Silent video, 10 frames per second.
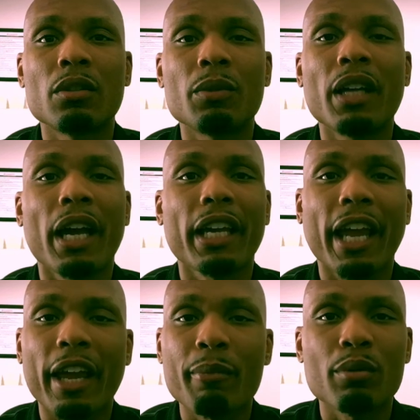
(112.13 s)
we got
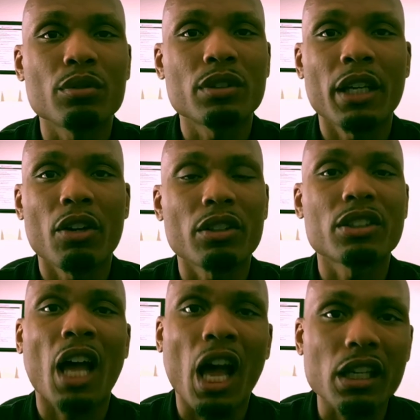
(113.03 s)
cables that are
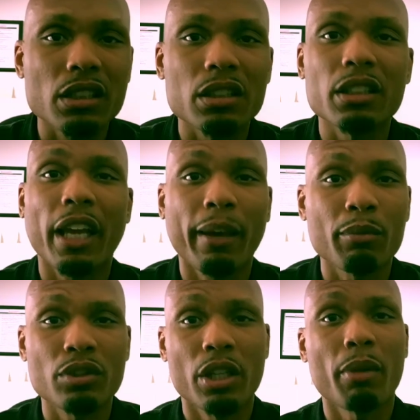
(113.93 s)
stocks,
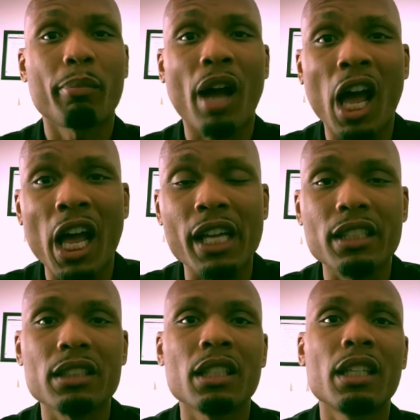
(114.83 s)
cables that are
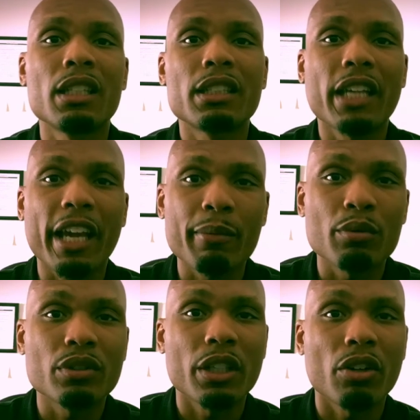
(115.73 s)
bonds,
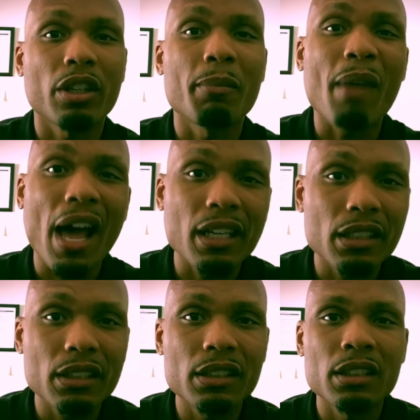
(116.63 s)
cables that are
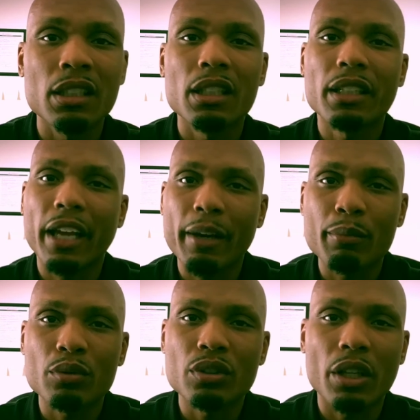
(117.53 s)
commodities,
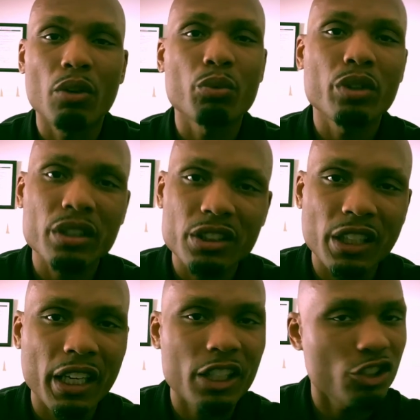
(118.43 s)
cables that are real
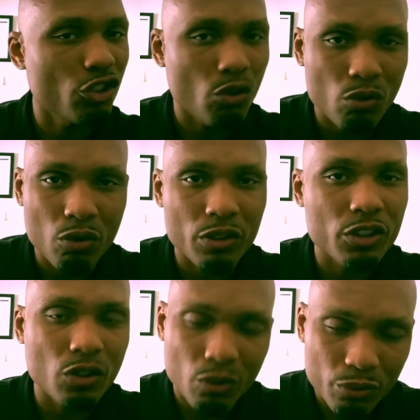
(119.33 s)
estate, and so on and
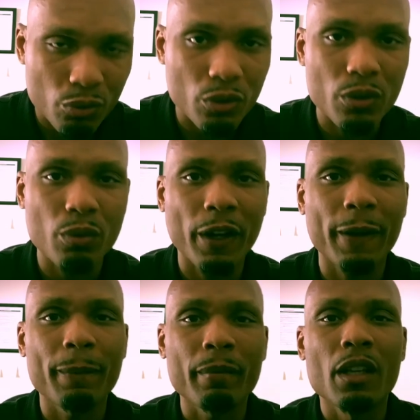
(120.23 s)
so forth,
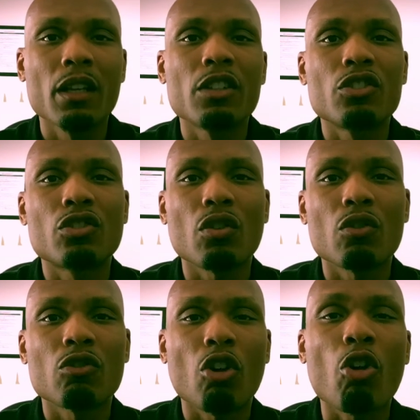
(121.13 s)
right?
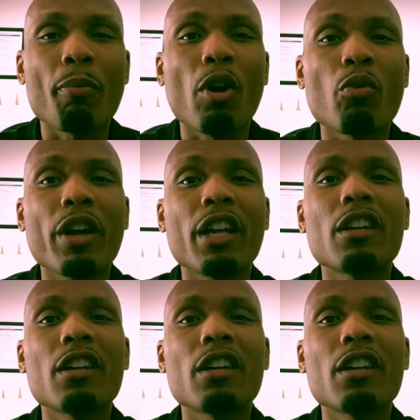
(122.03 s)
So on my way